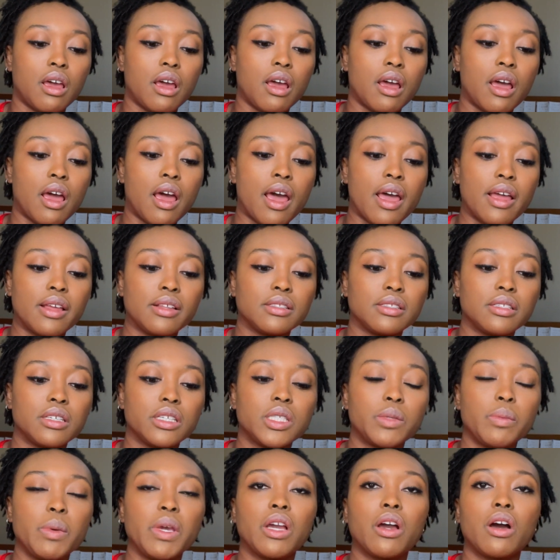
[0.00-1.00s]
and
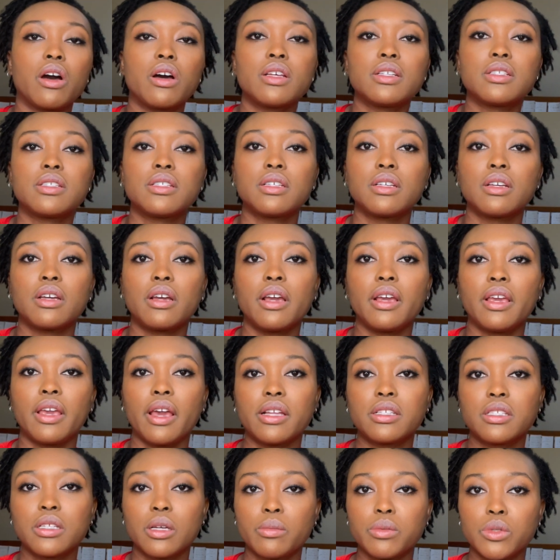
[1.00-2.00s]
it's because it
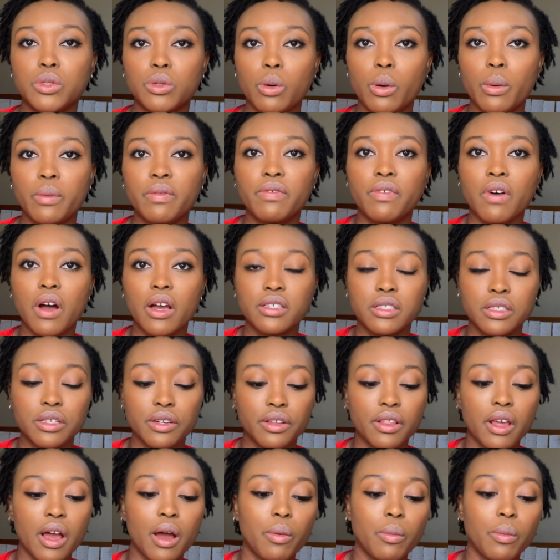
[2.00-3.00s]
gets absorbed
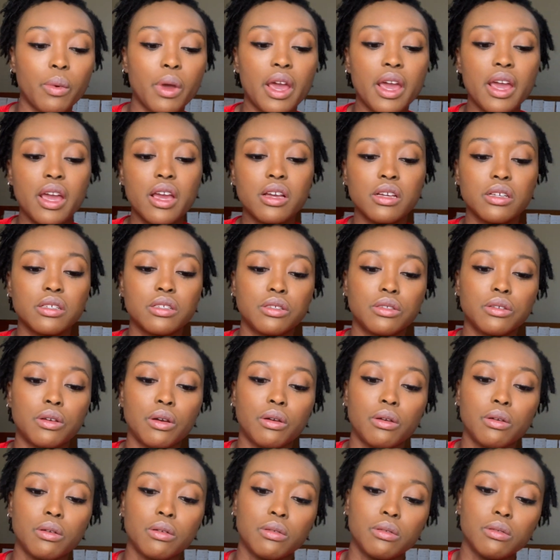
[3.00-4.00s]
faster that way.
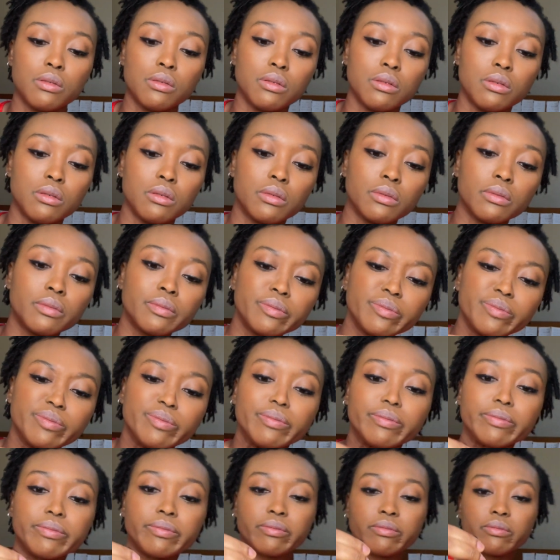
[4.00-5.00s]
So
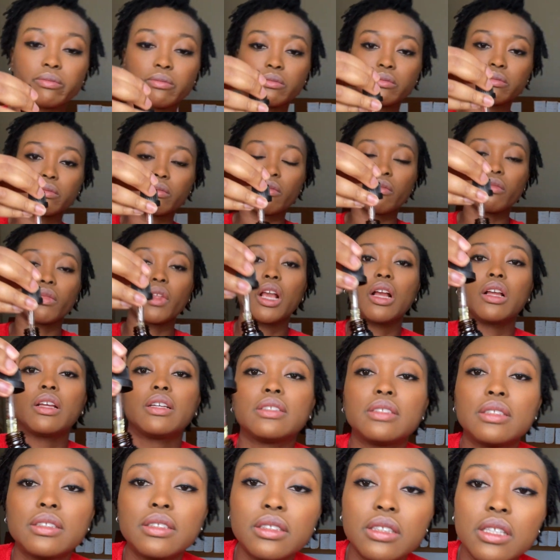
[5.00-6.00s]

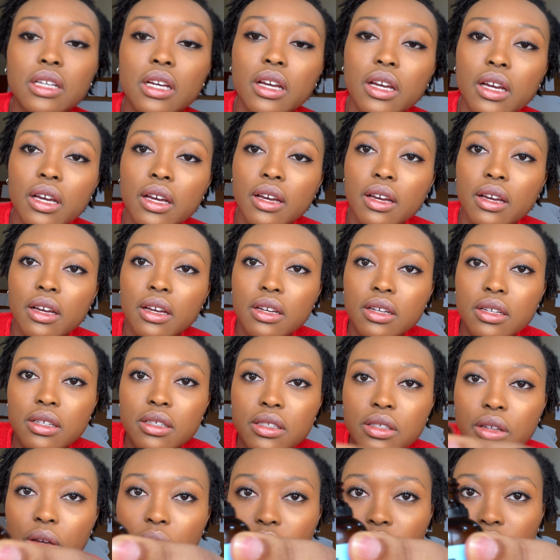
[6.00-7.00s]
let's see.
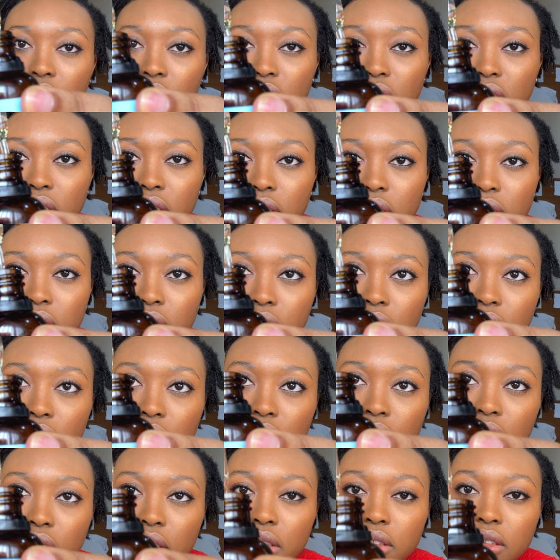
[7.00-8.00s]
So this
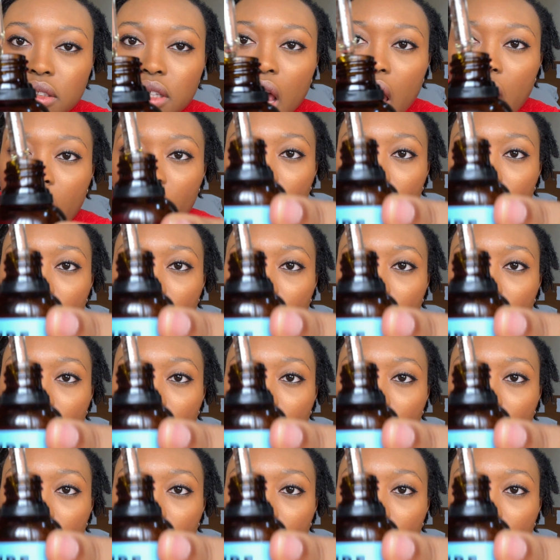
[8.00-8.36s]
is how